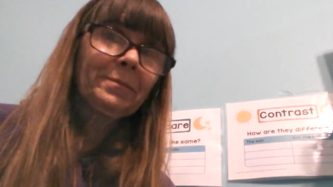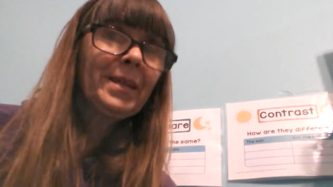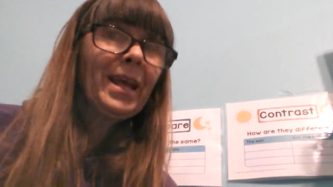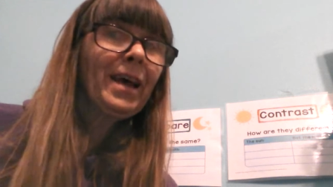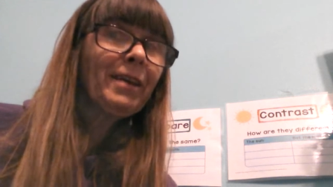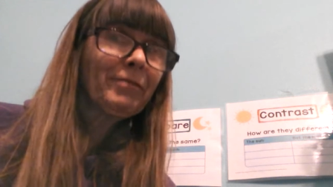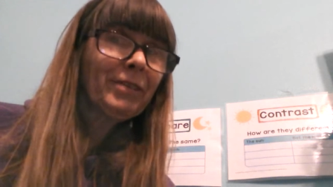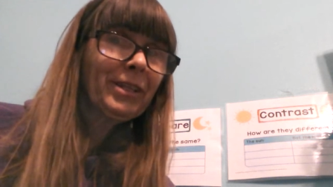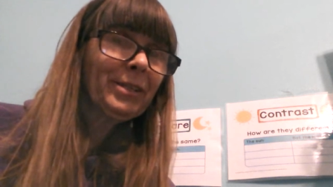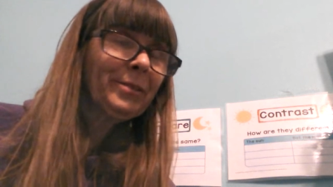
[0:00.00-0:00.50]

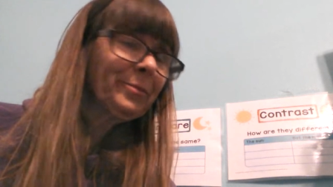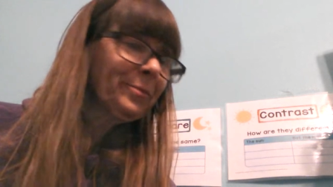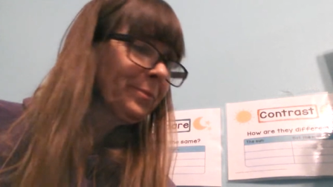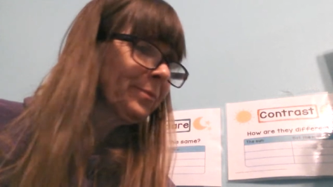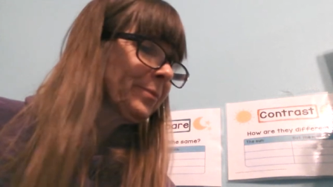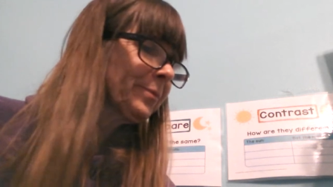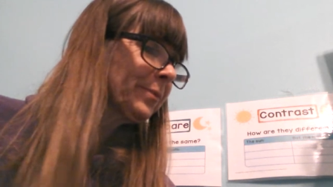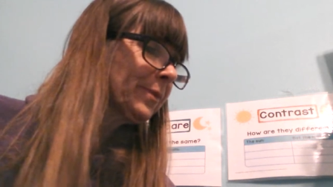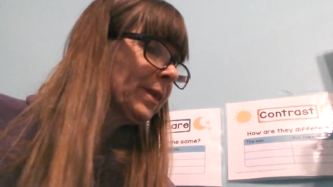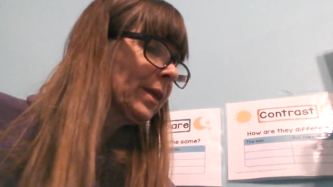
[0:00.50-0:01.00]
heaven.
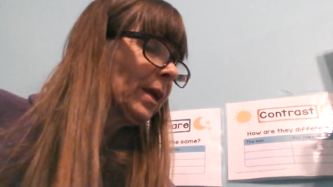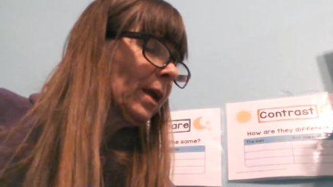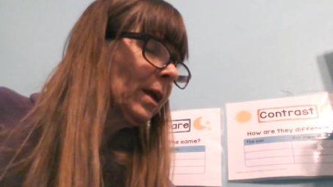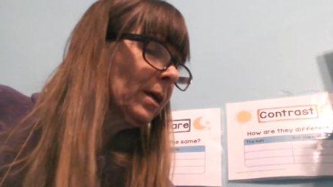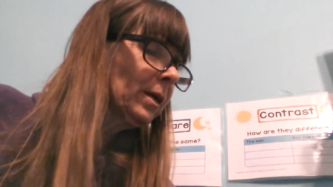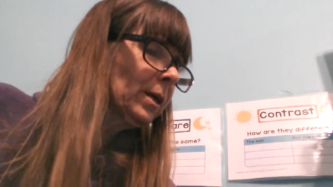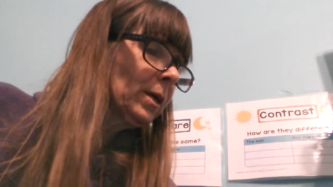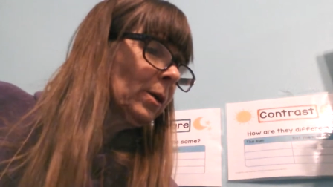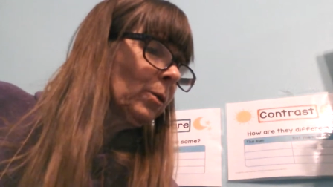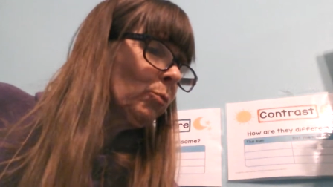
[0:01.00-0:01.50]

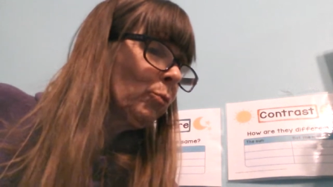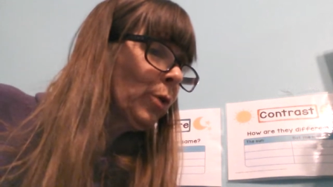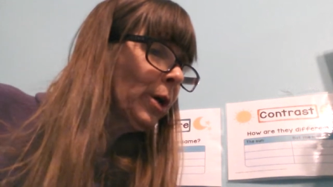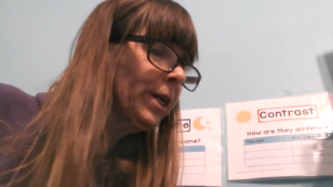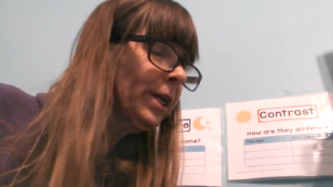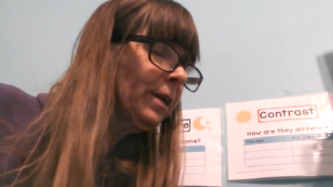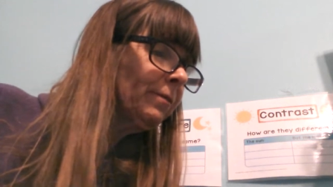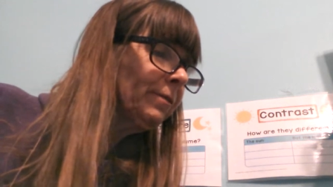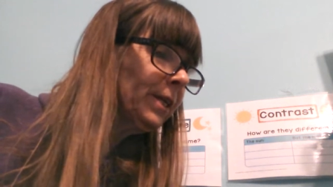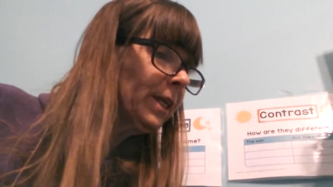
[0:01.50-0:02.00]

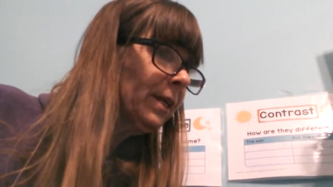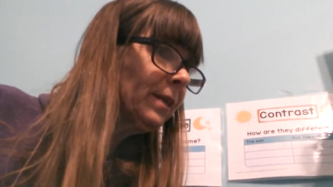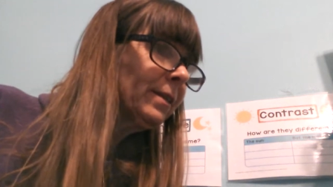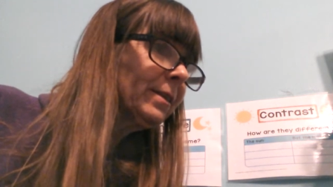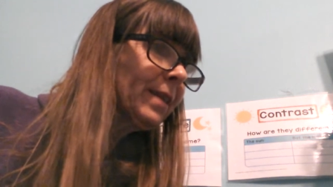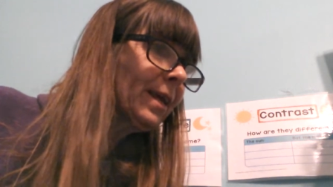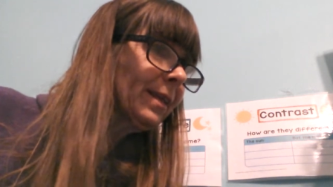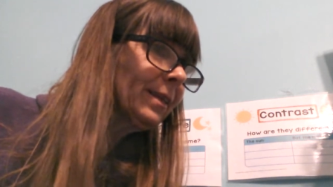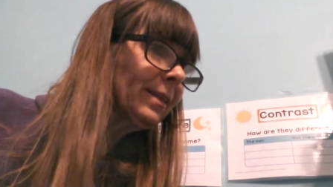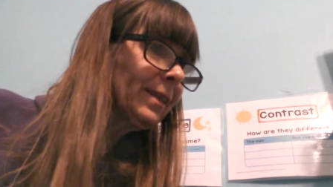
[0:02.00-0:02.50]
One
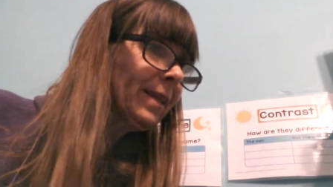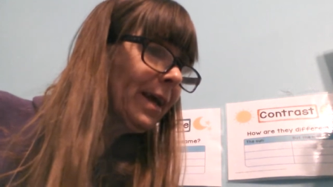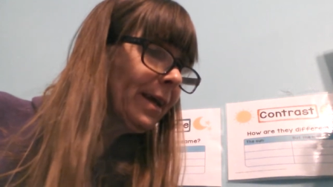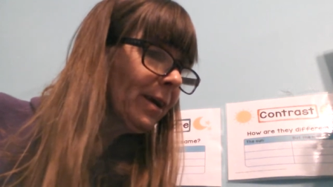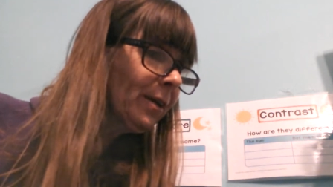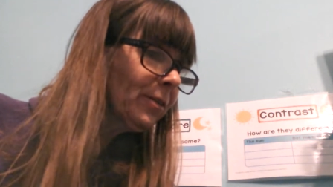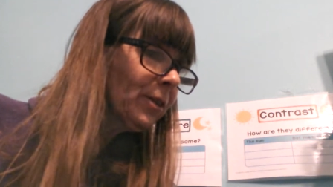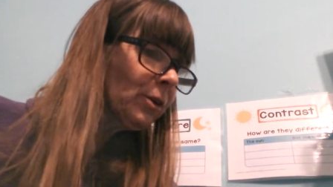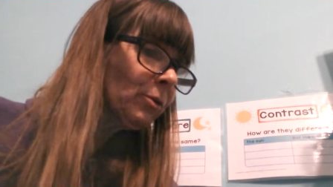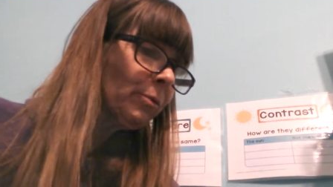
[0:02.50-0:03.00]
evening they lay
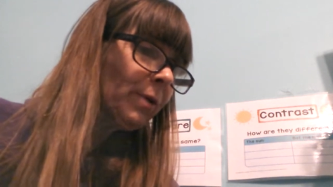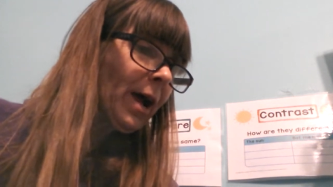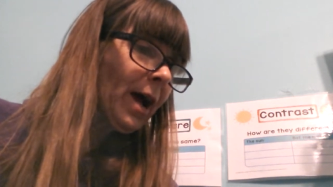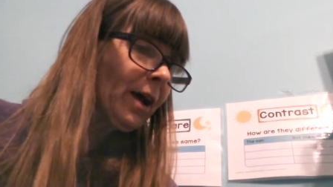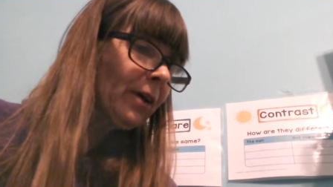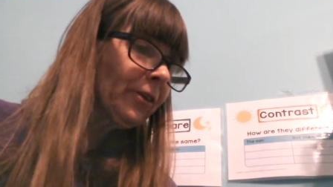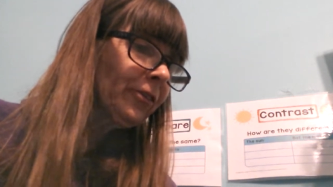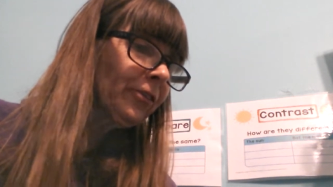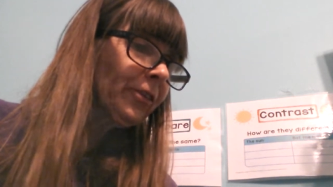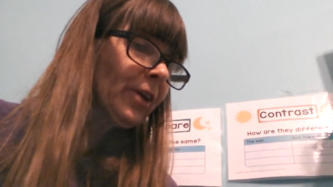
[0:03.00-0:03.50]
on the
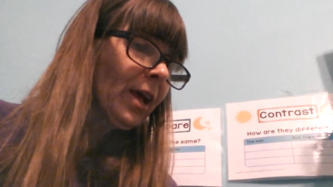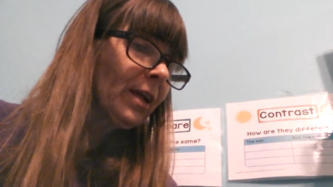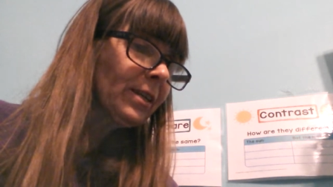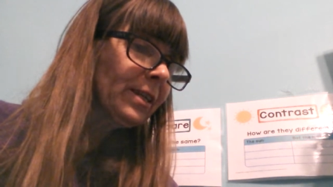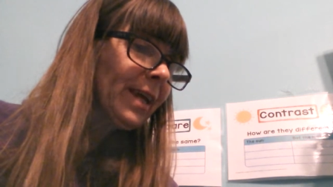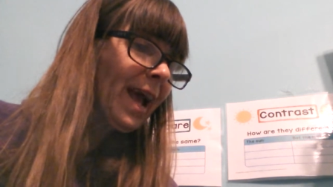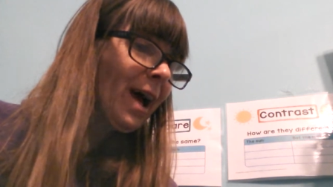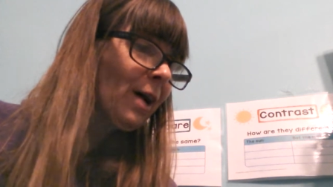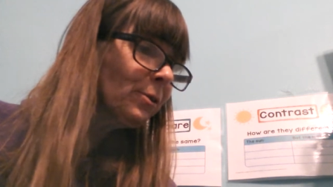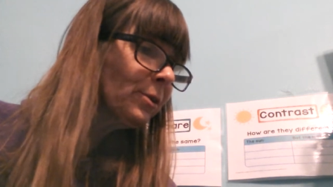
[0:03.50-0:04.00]
grass and
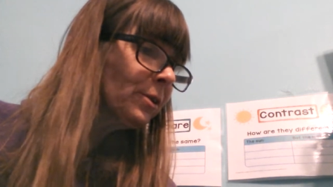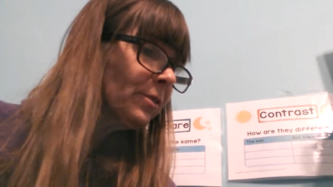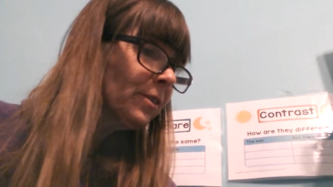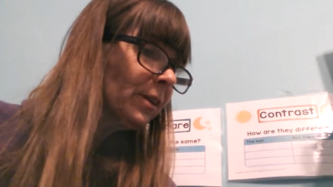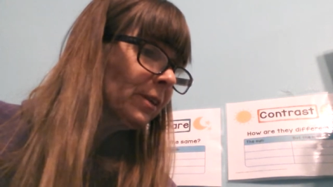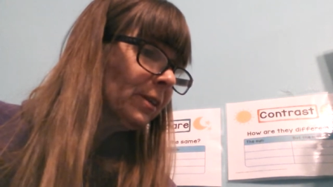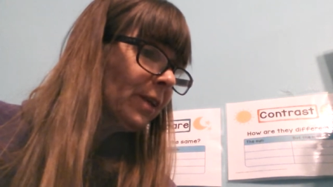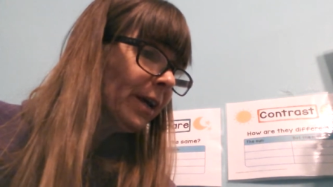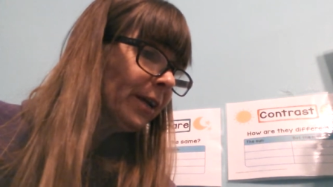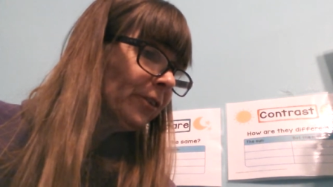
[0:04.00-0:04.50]
counted
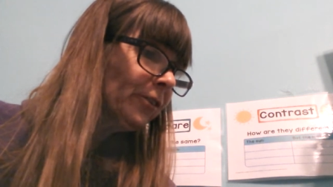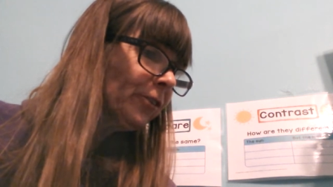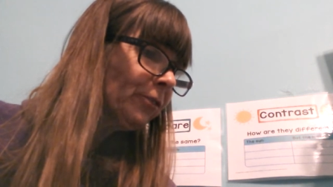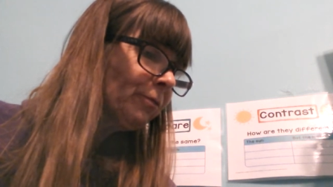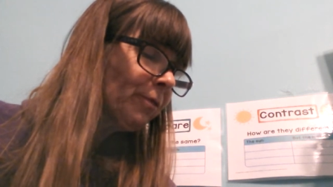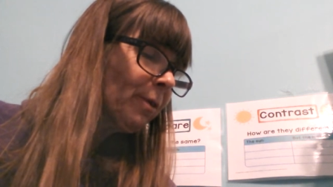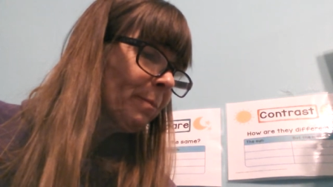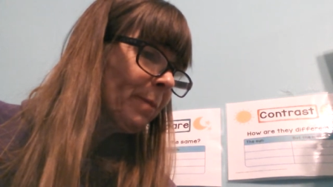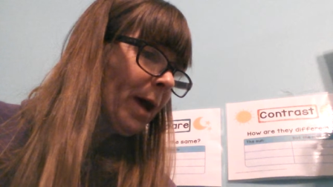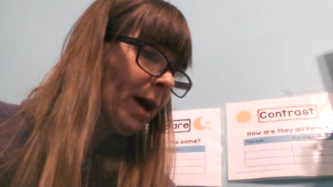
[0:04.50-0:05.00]
the lights
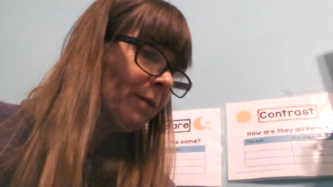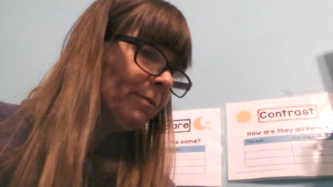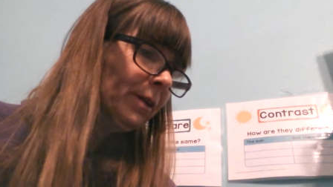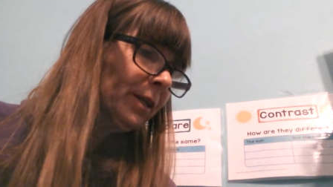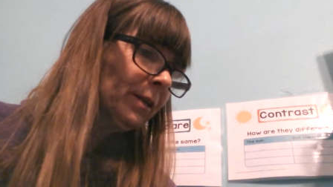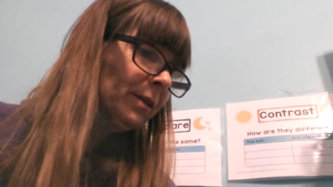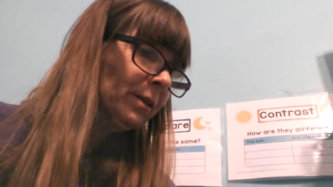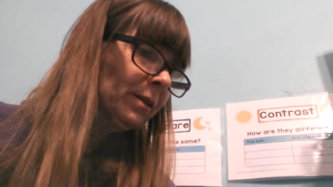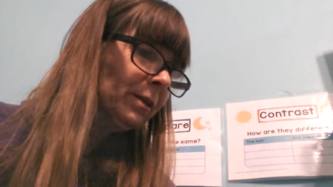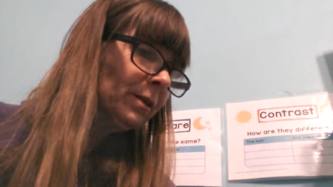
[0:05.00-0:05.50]
from
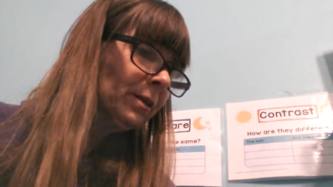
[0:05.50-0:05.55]
heaven.